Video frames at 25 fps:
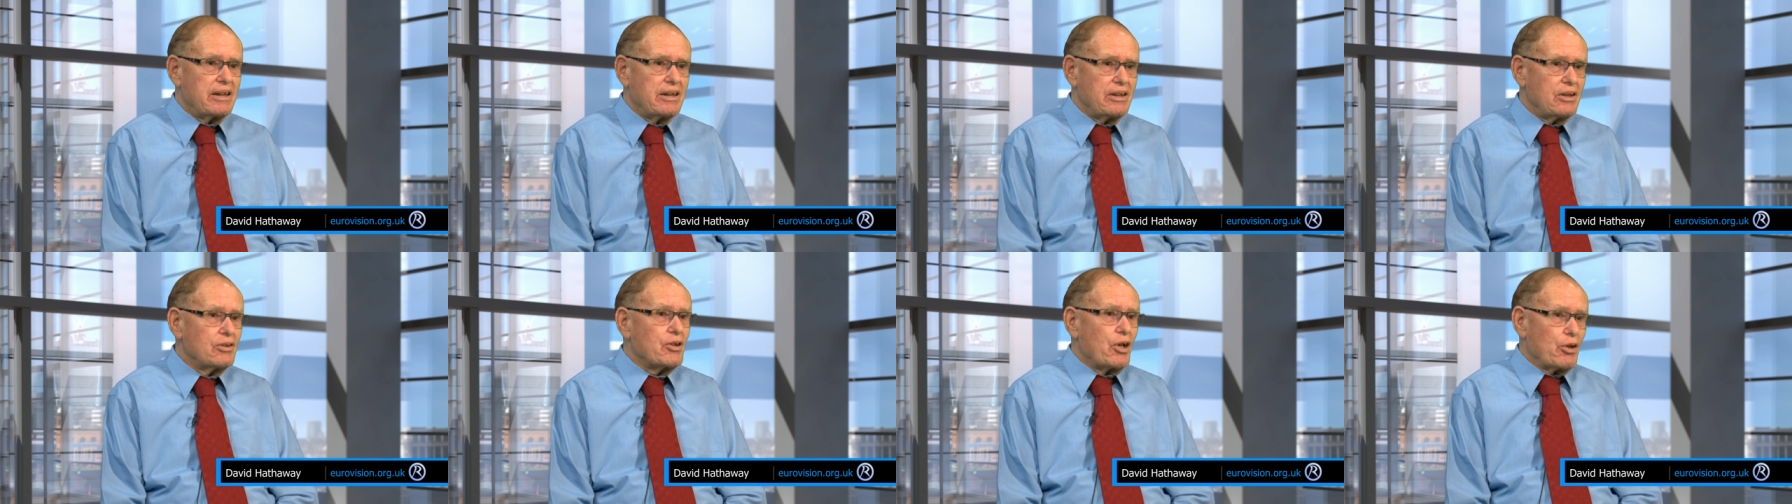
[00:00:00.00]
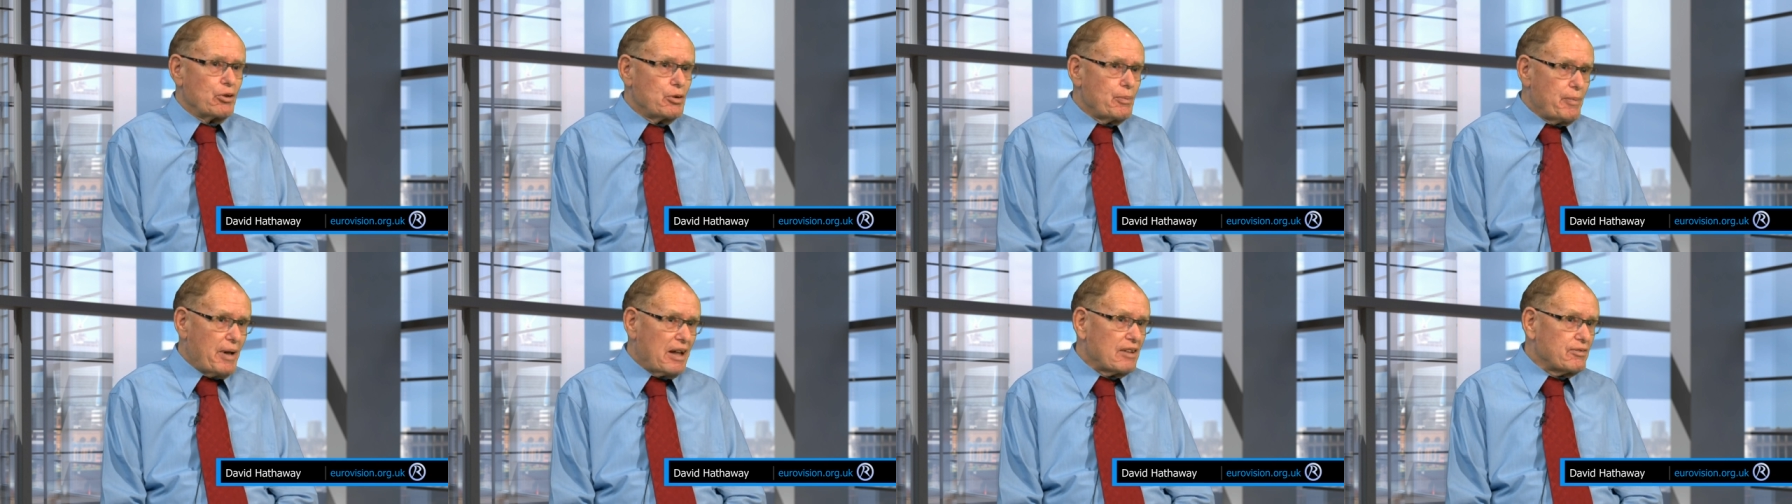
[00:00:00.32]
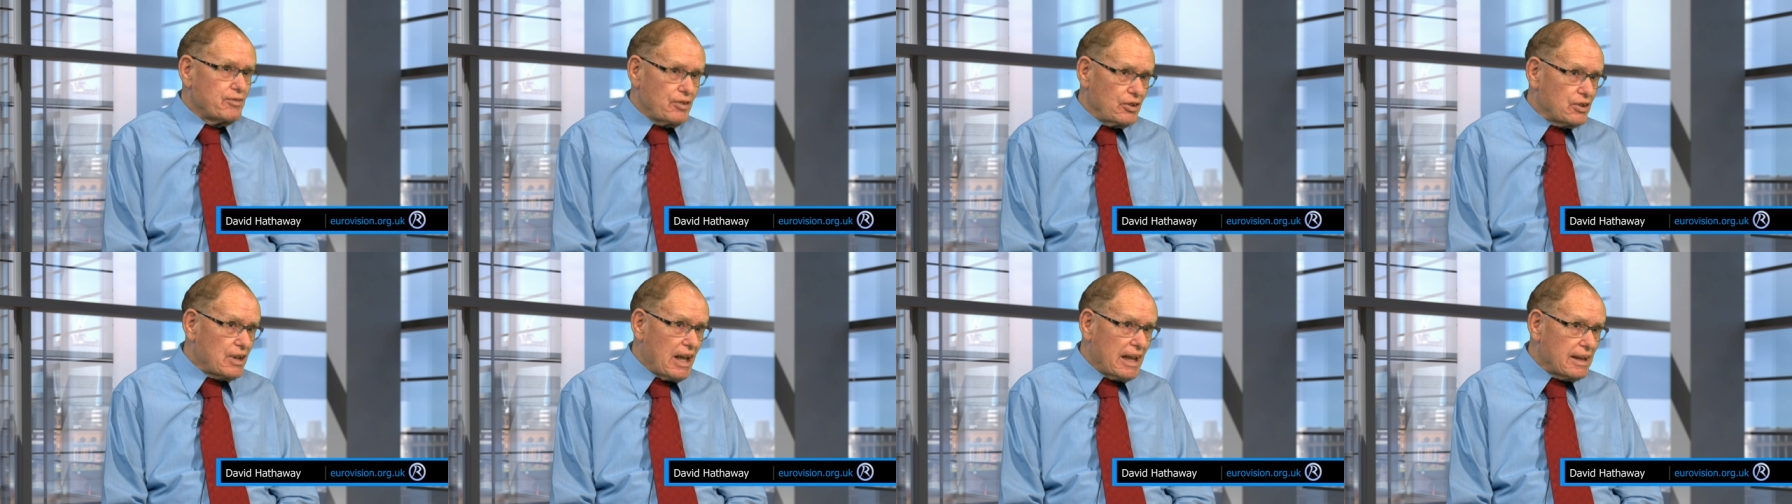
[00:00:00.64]
you know, the
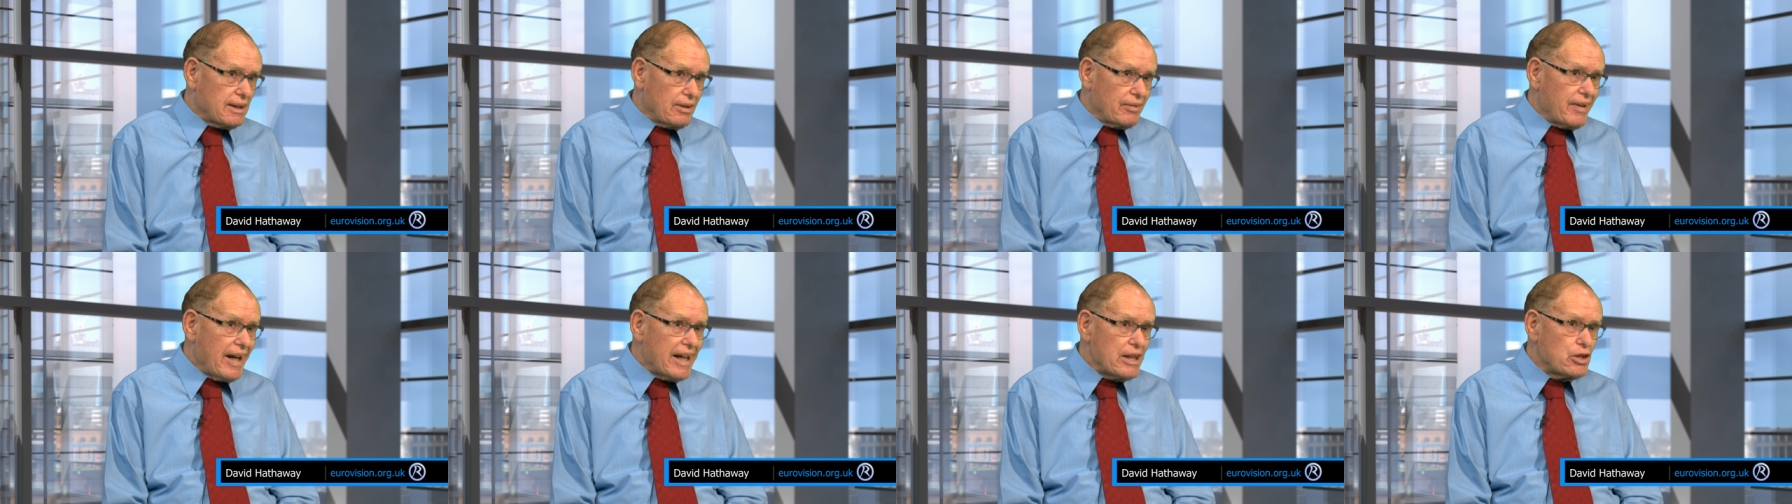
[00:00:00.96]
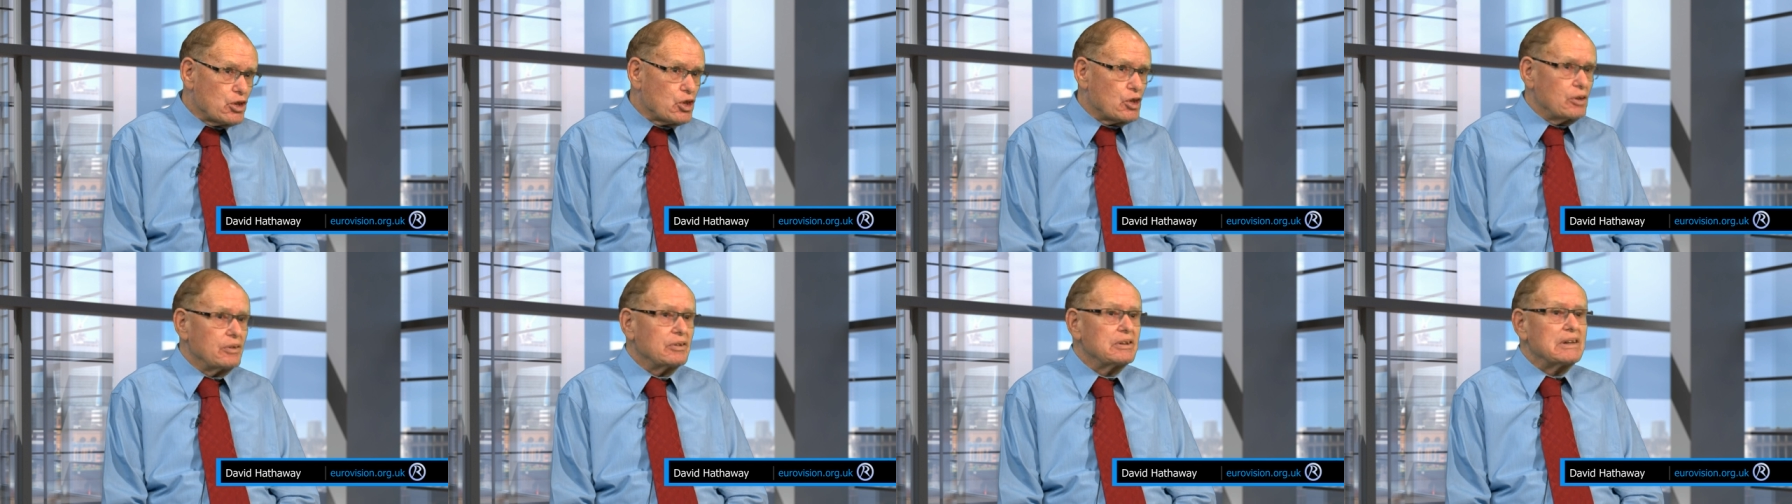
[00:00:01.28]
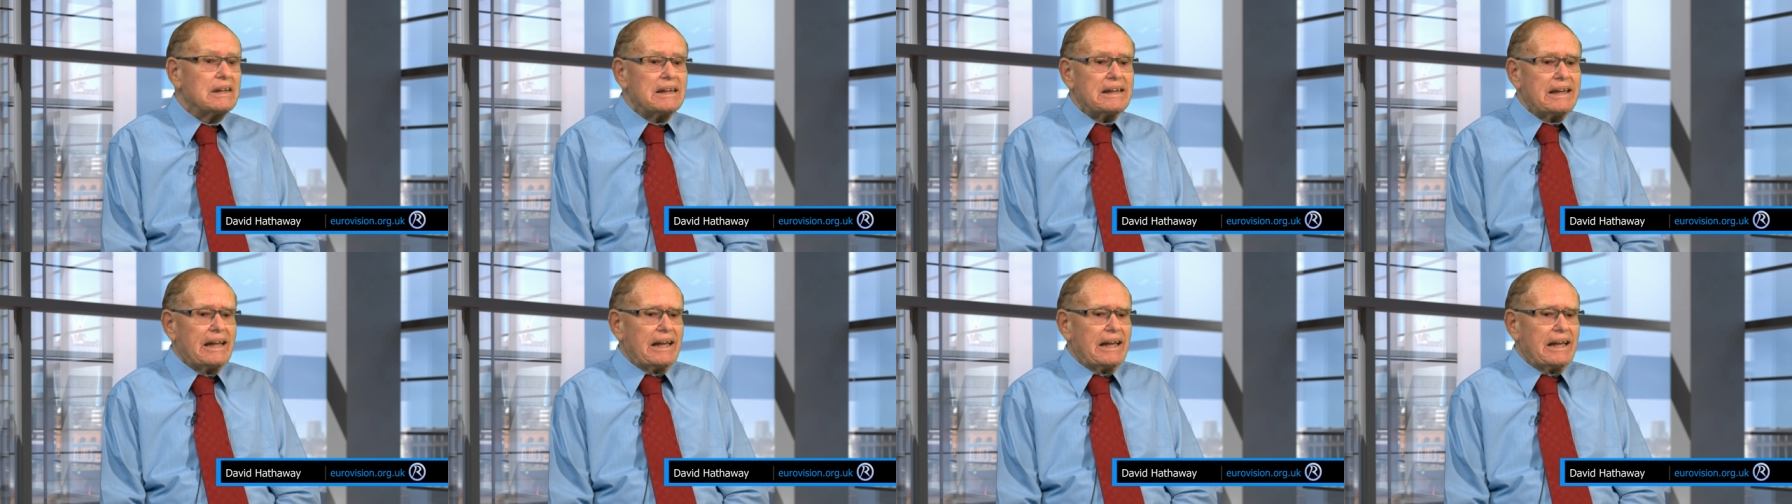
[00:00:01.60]
Balfour Declaration.